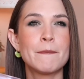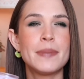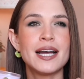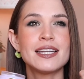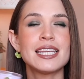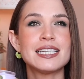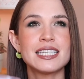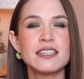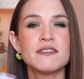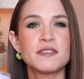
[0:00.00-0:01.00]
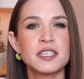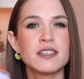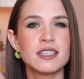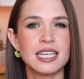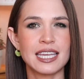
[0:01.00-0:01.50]
but it didn't
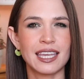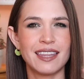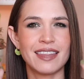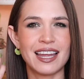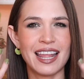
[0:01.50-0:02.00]
feel like that